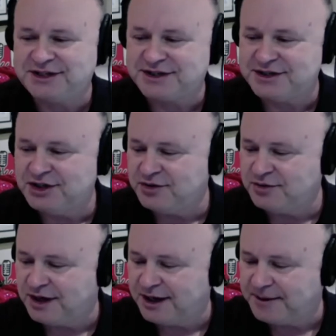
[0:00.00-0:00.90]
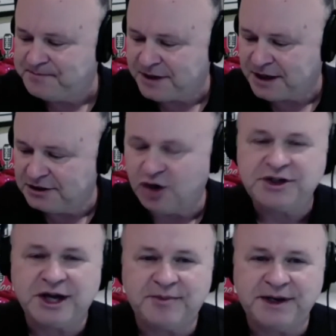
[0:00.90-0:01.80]
new loan
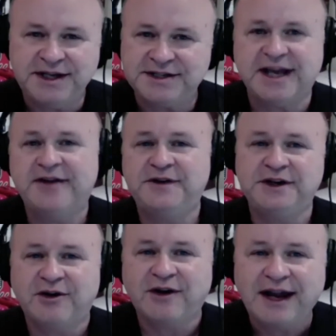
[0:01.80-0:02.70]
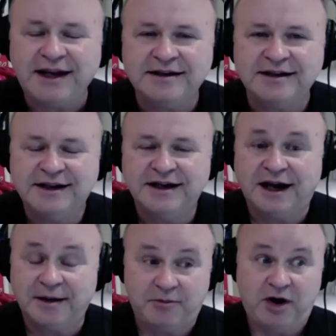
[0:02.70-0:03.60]
company is effing great,
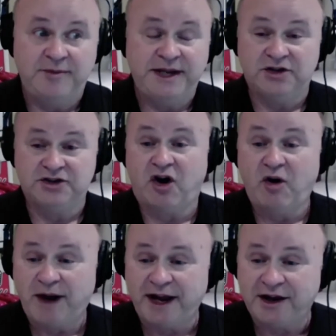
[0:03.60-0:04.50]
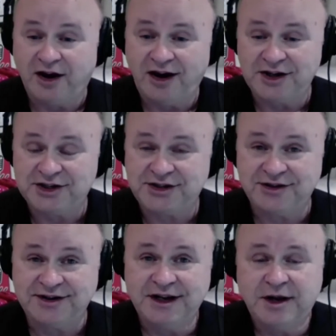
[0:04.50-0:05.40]
part of me goes, oh my gosh,
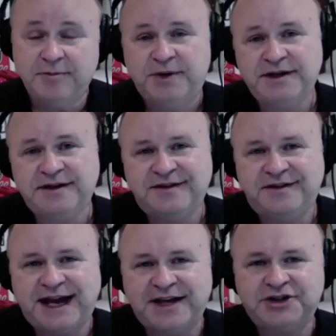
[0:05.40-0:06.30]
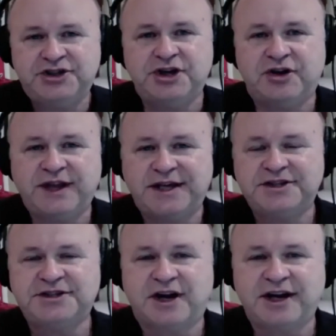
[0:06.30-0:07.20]
but that's Joe, that's
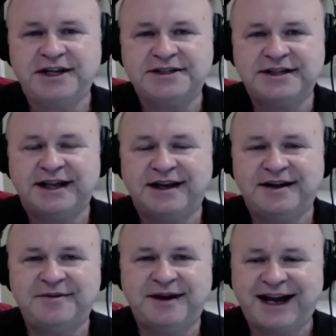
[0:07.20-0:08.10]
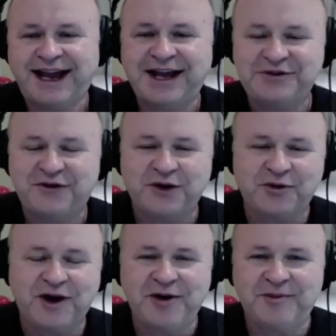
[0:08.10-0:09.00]
his audience. And I had to, for a
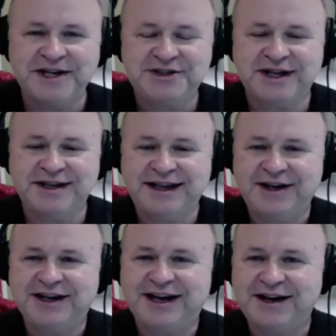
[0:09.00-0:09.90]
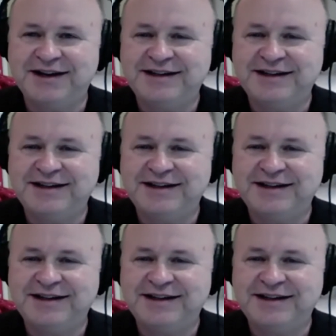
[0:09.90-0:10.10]
while, my son had to kind of